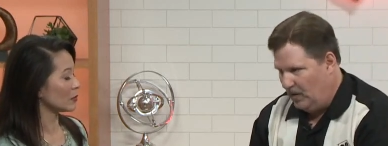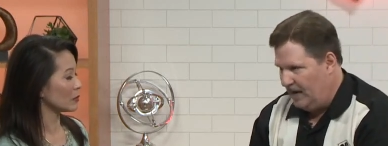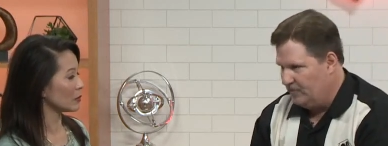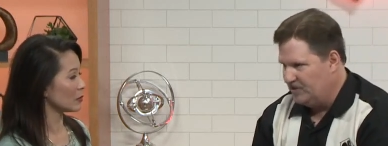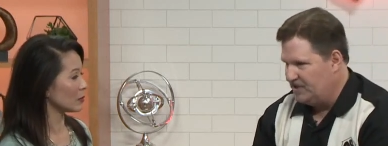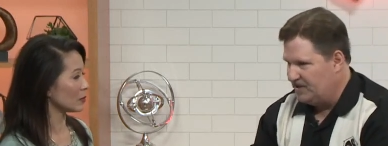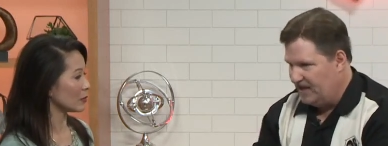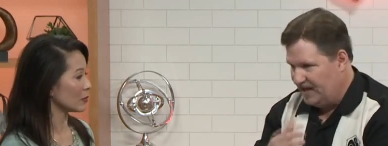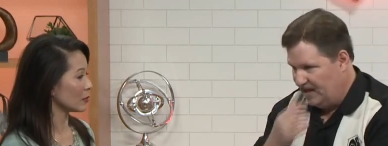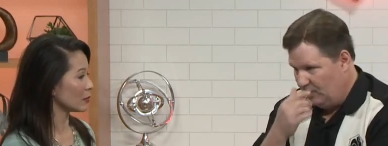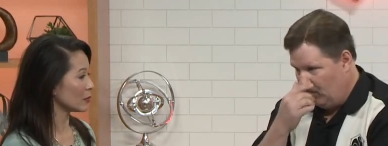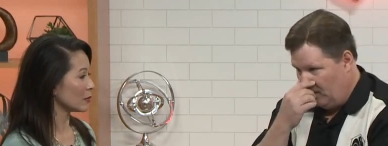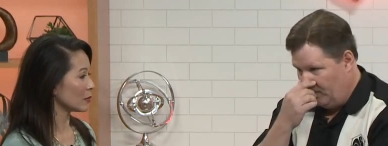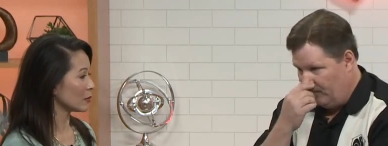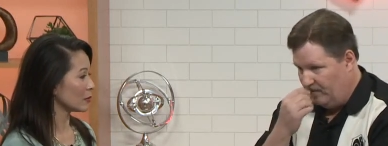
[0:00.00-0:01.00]
Speaker 1: I would say
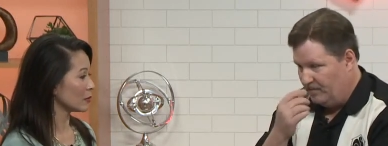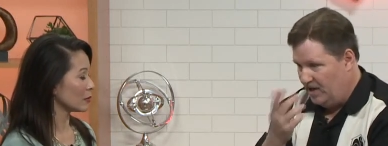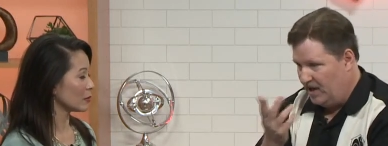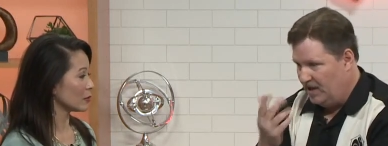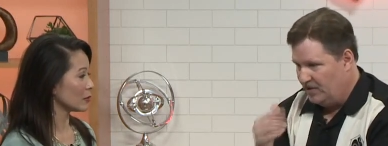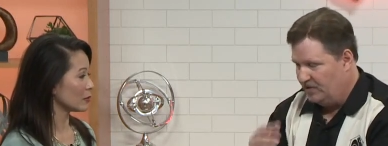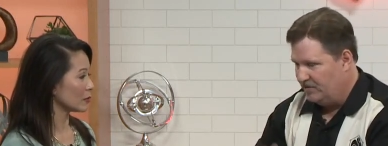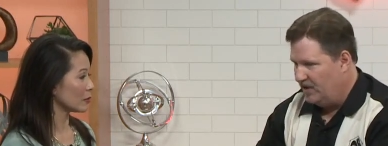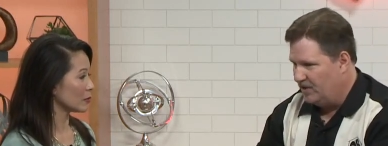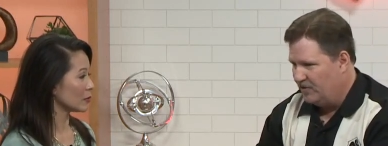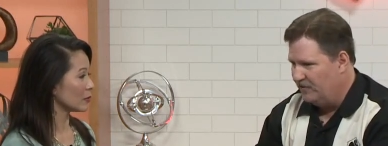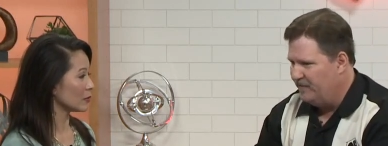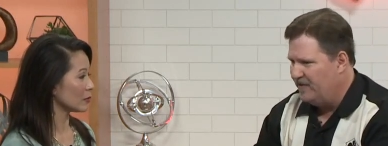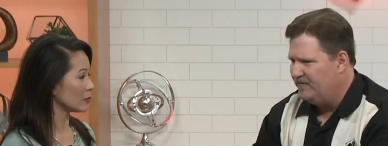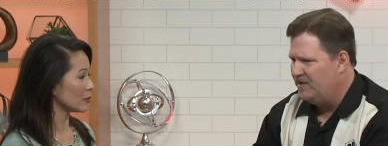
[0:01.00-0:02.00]
anywhere from 100,
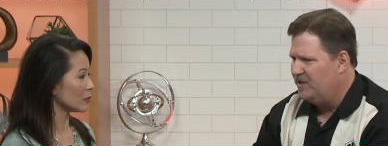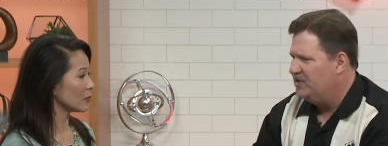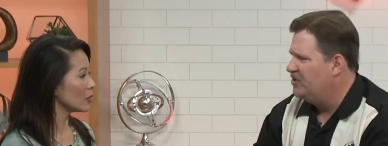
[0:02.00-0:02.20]
150 to